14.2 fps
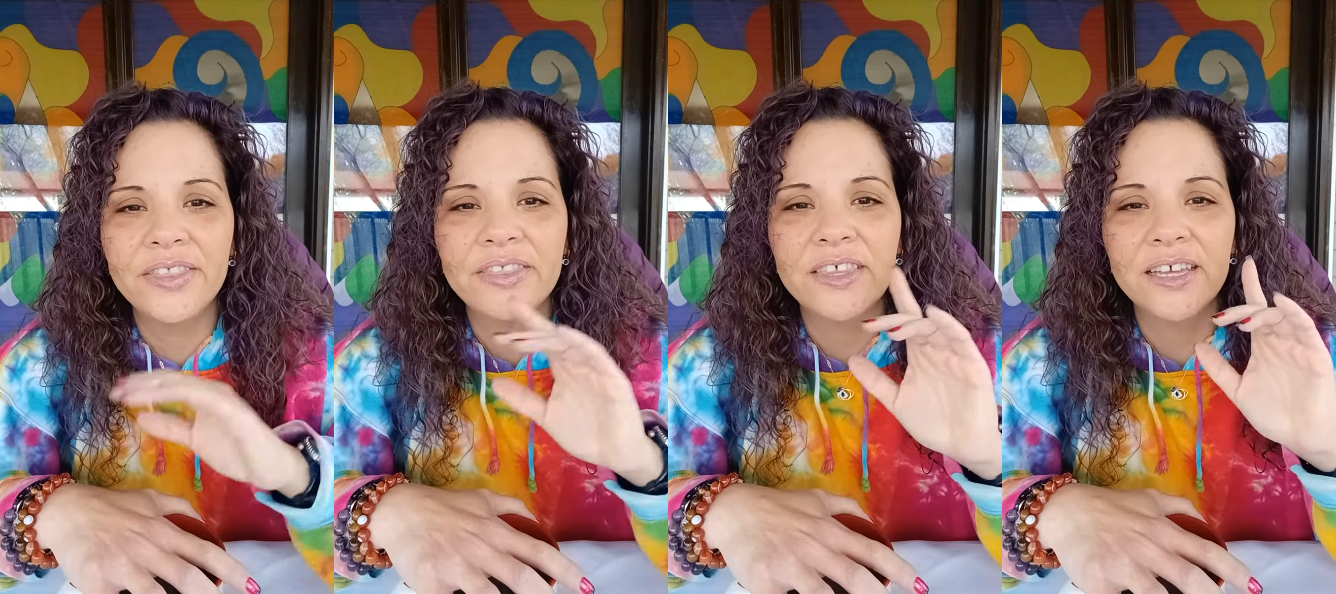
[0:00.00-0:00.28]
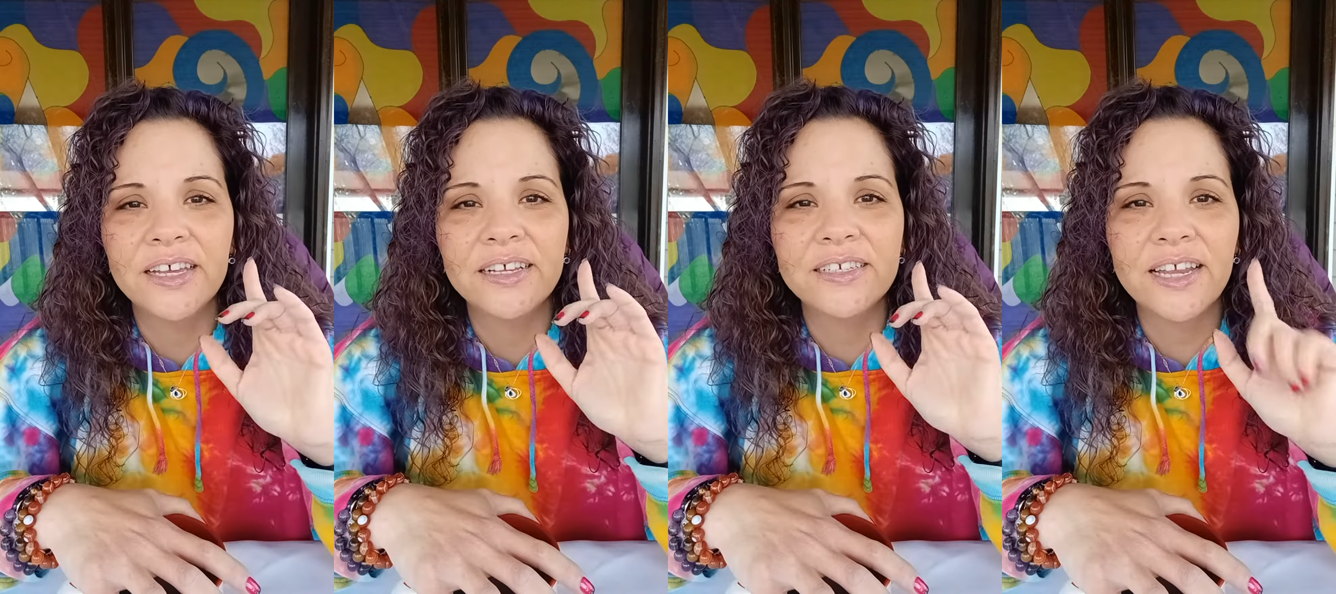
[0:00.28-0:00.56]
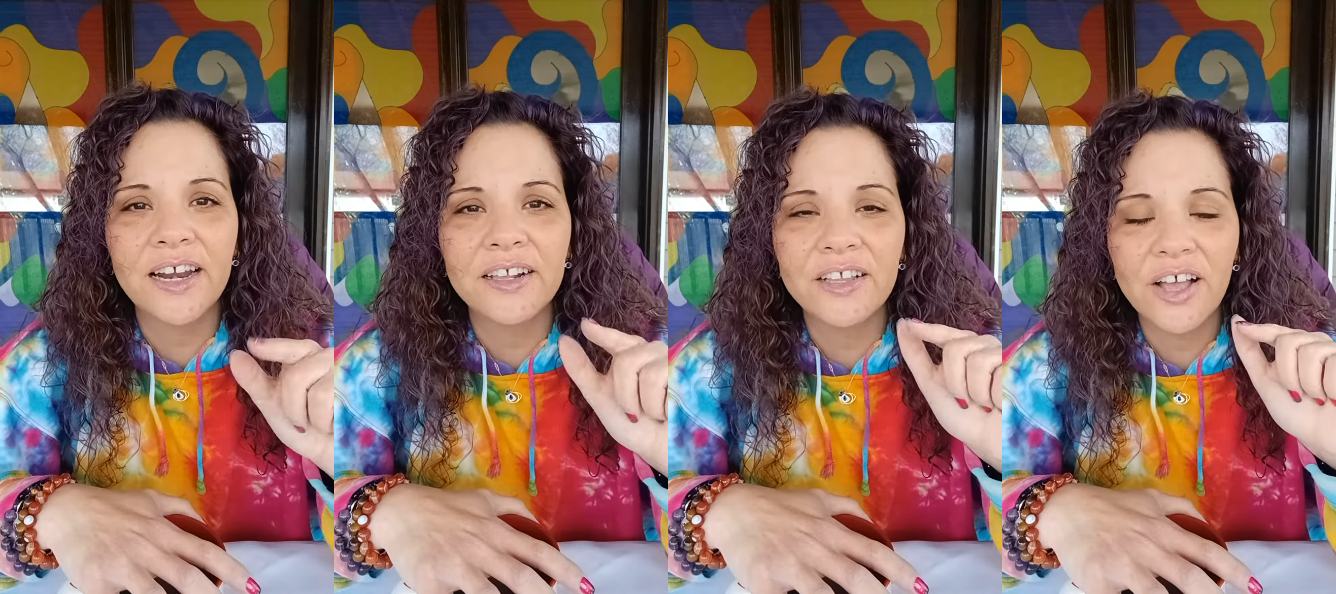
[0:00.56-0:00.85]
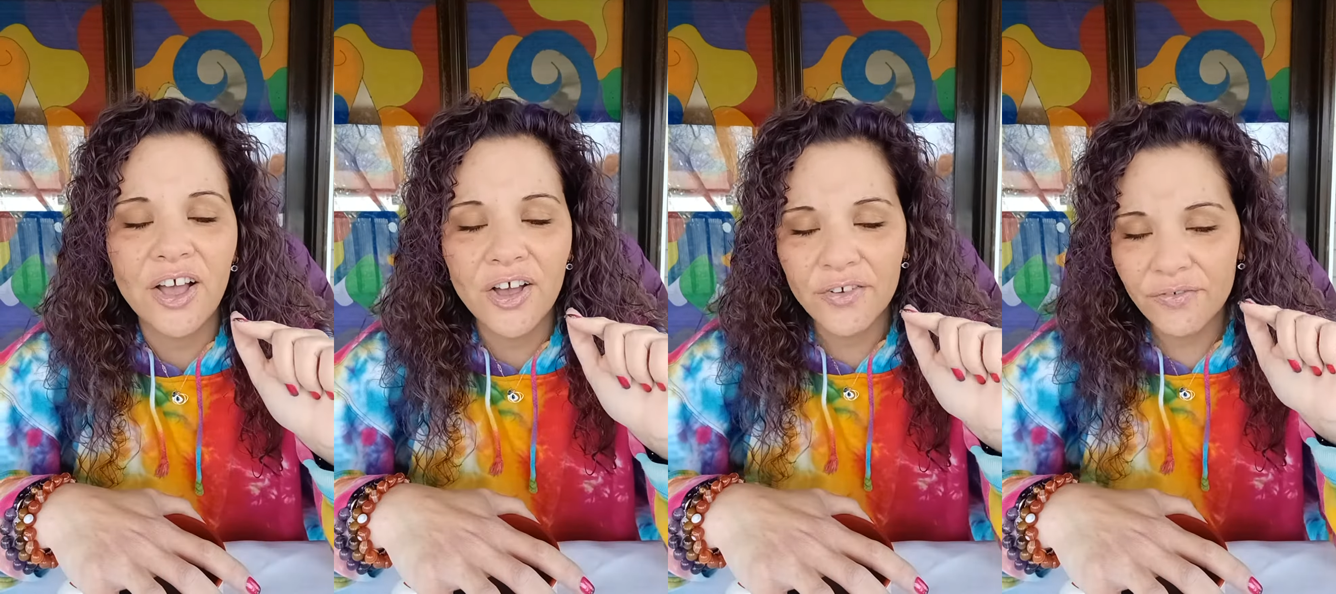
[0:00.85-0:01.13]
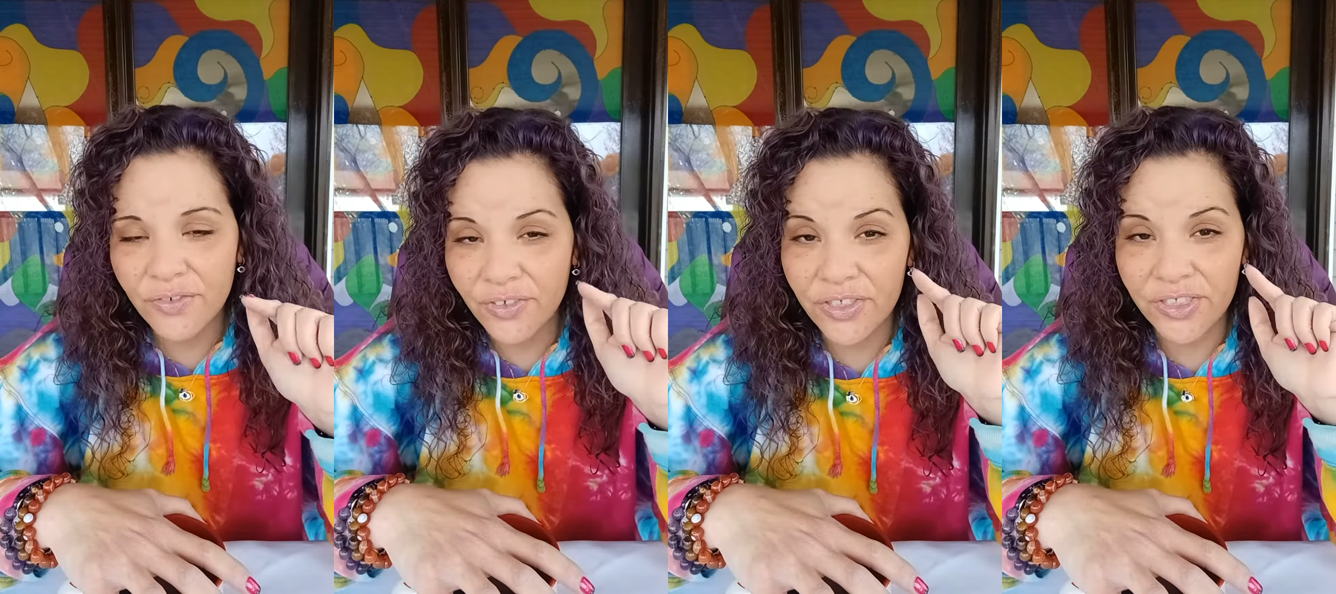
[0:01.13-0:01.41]
The title
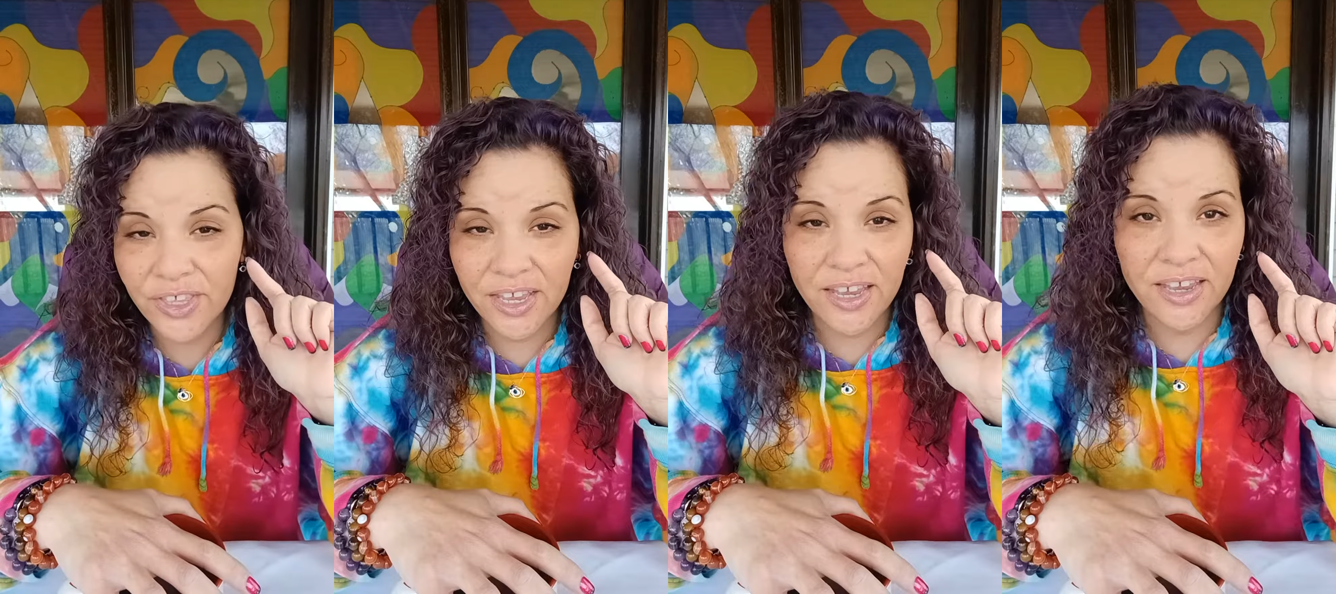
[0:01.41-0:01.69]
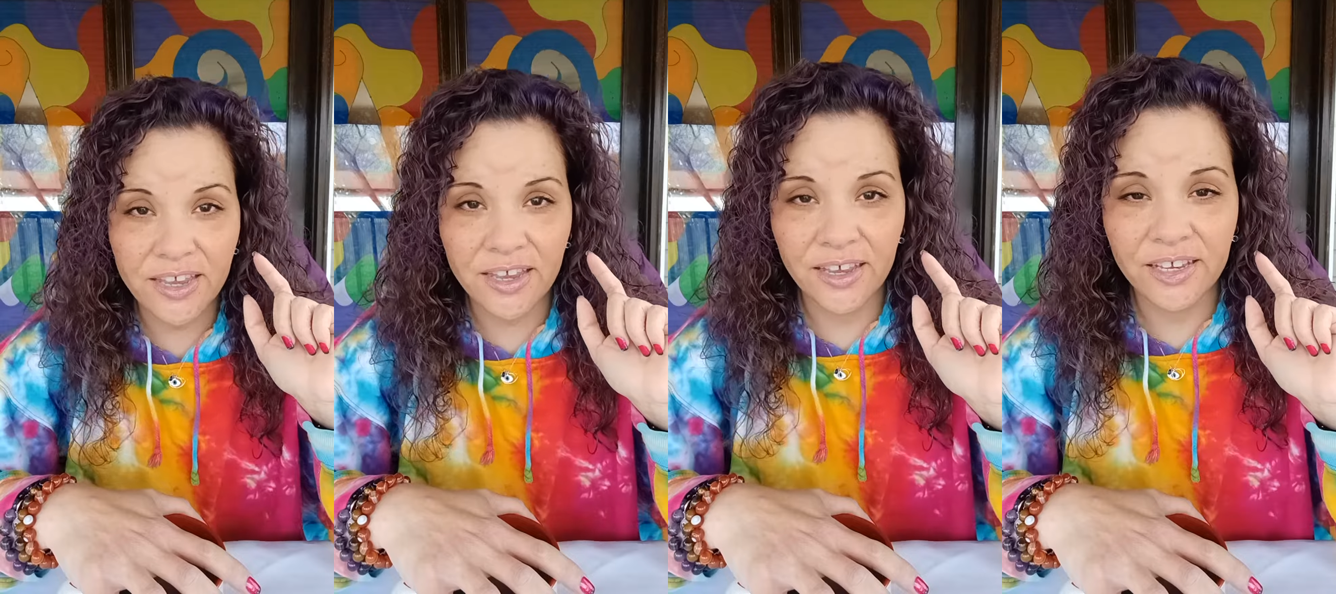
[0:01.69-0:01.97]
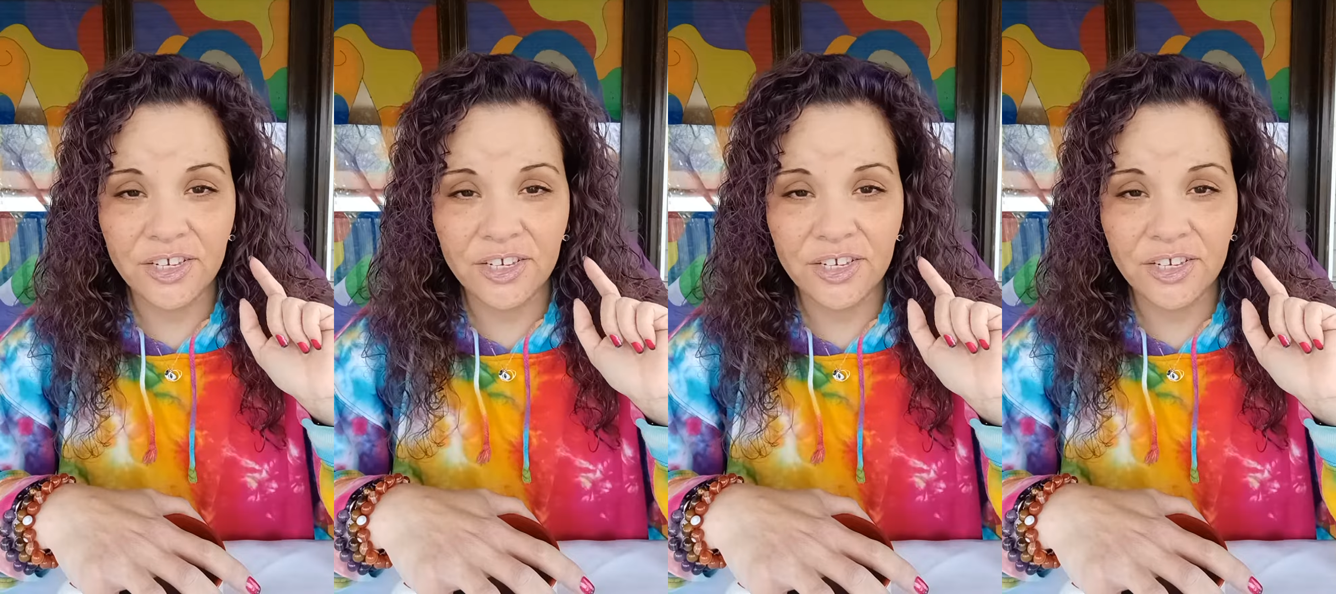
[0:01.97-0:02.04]
of the